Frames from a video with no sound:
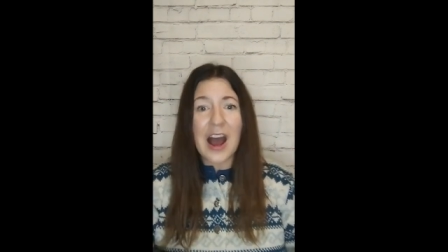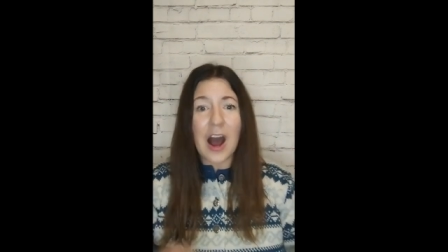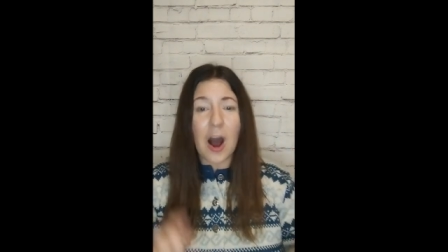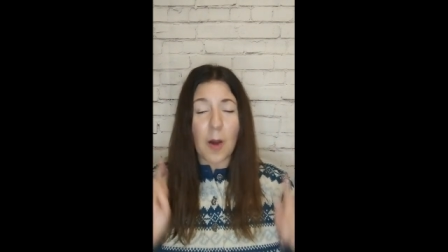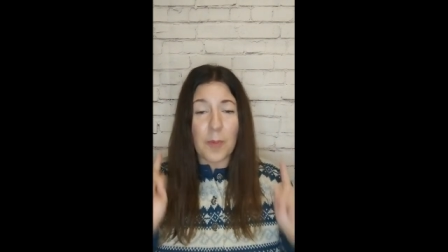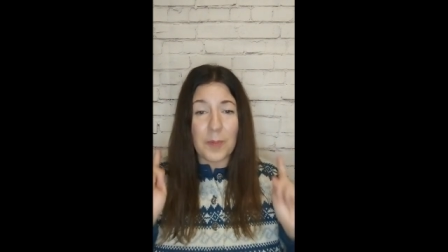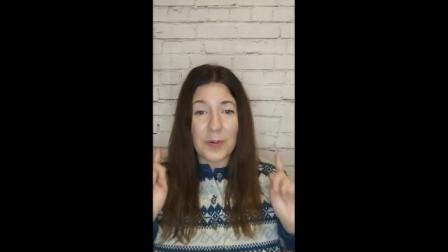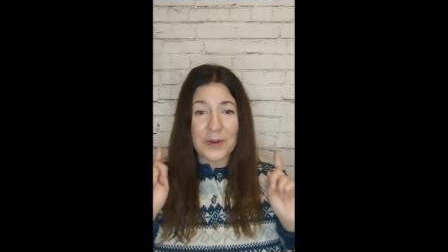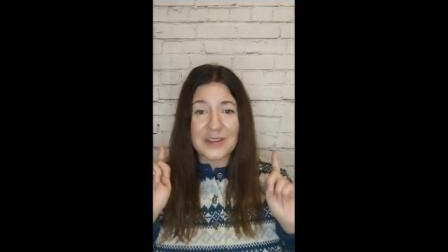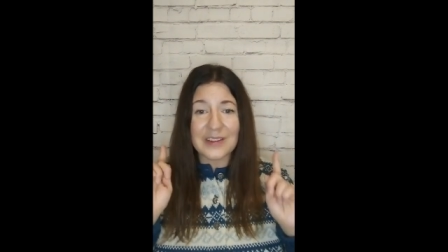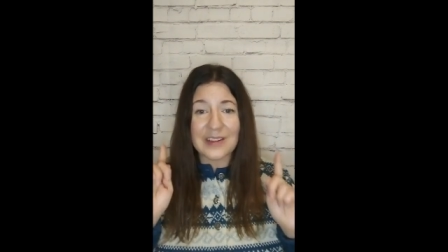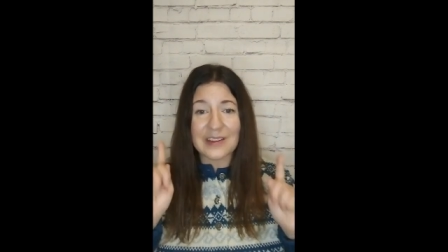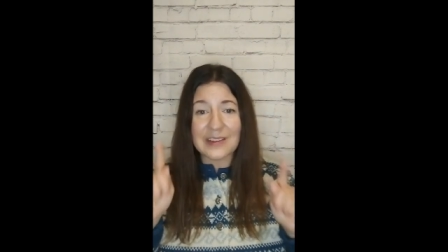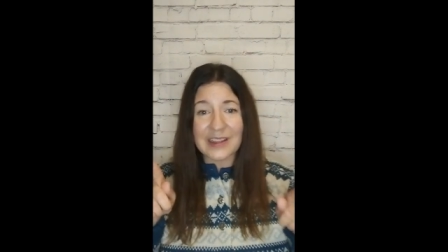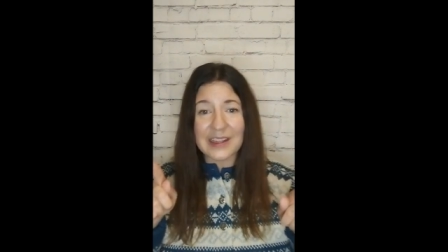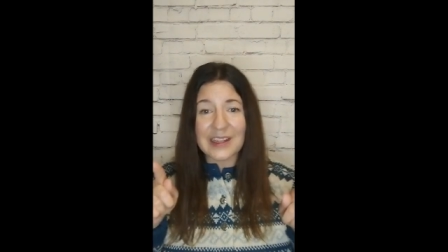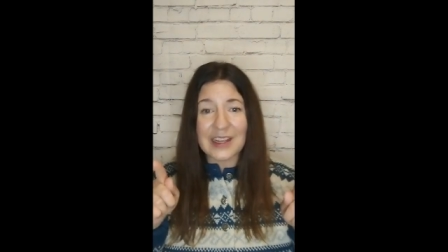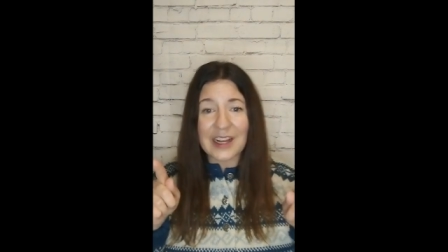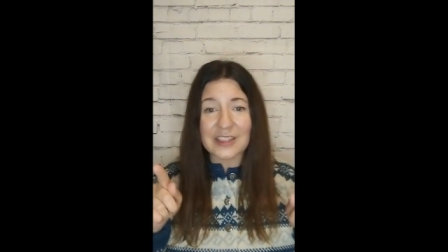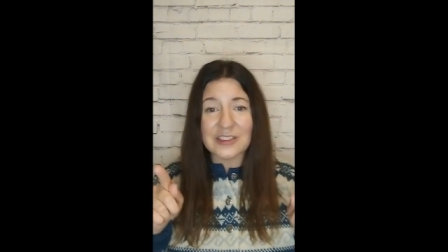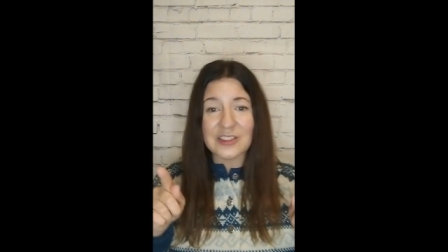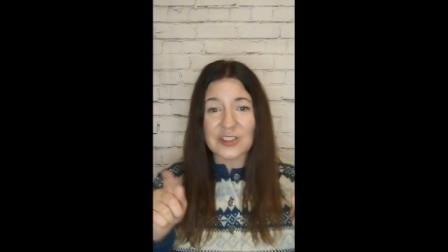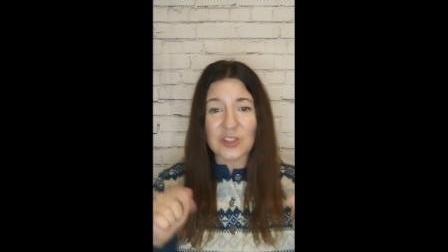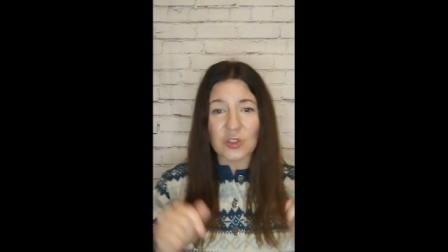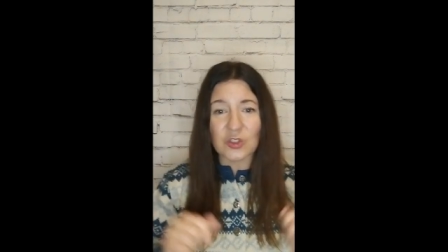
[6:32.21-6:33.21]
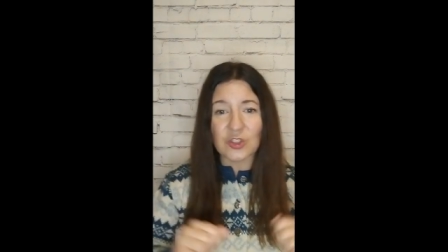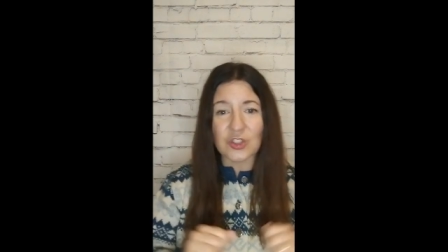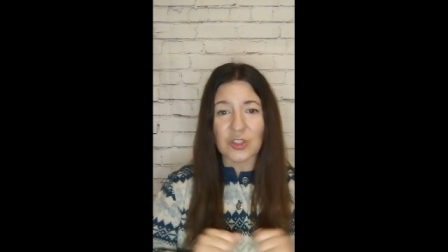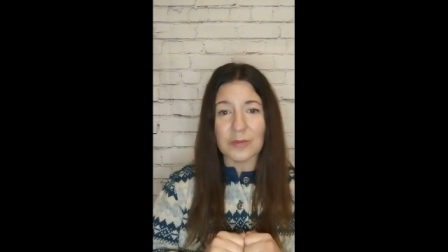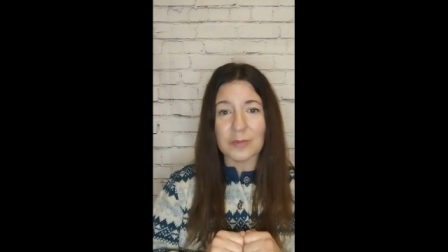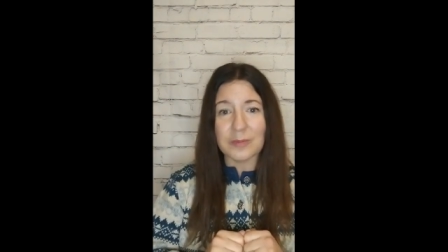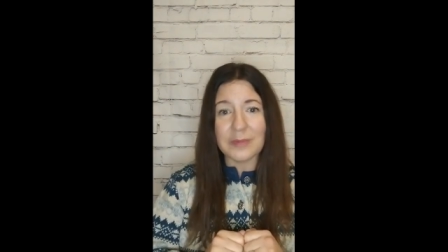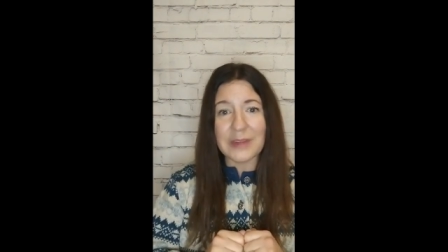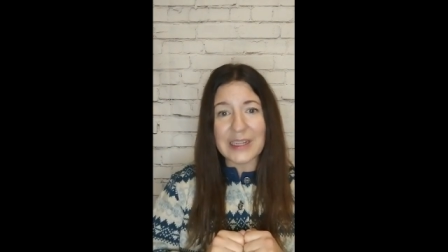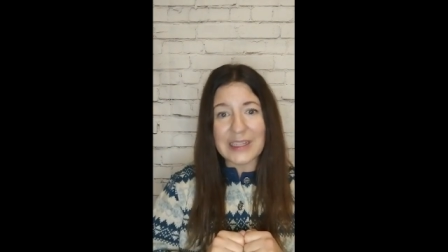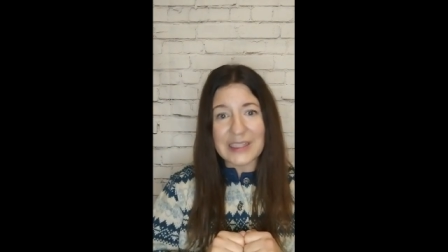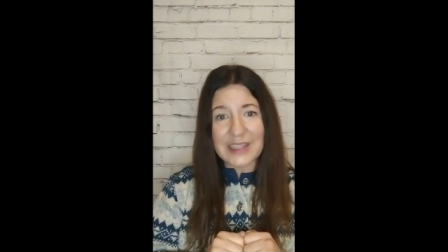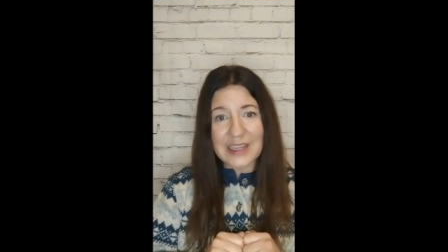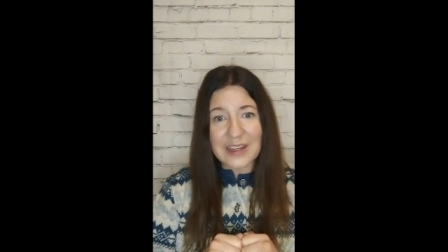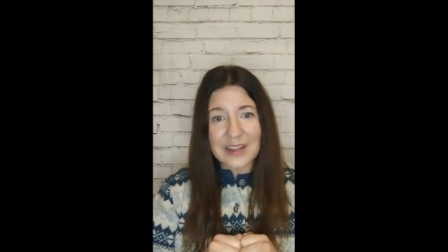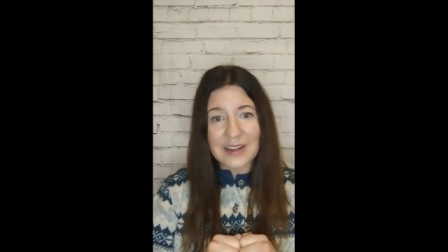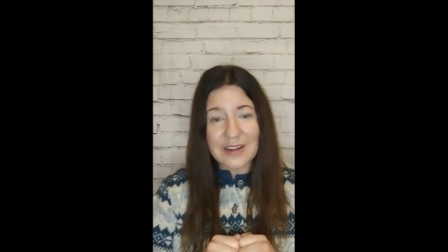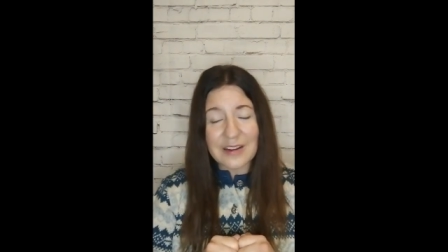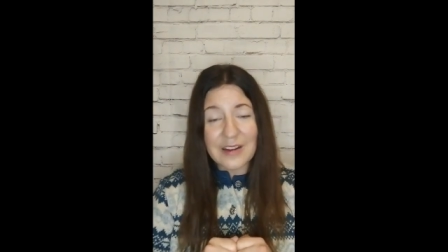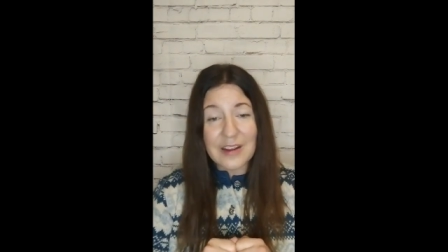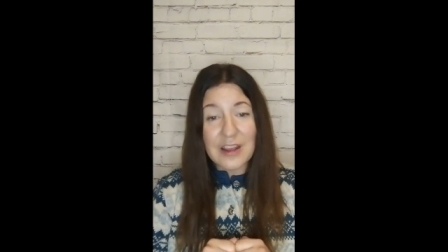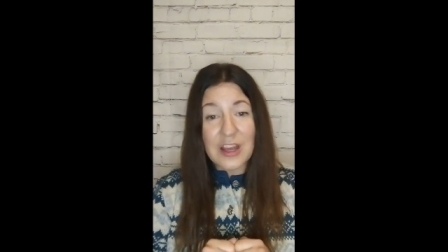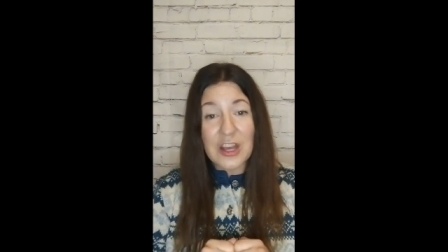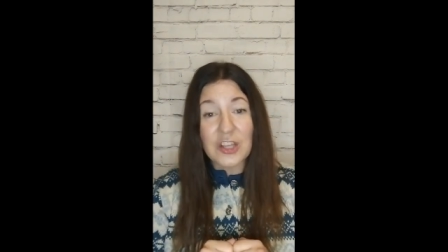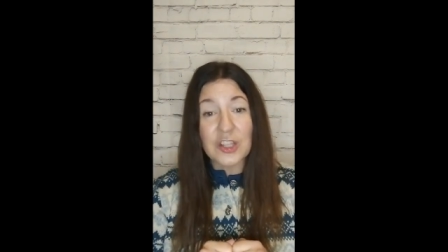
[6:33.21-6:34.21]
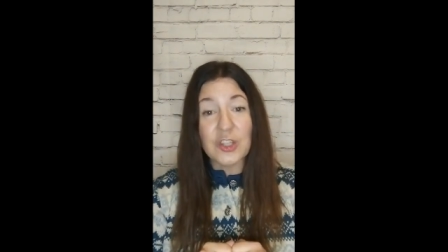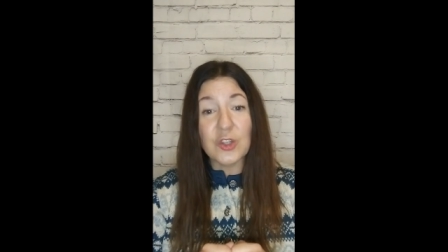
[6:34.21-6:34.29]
i'll put the link on social media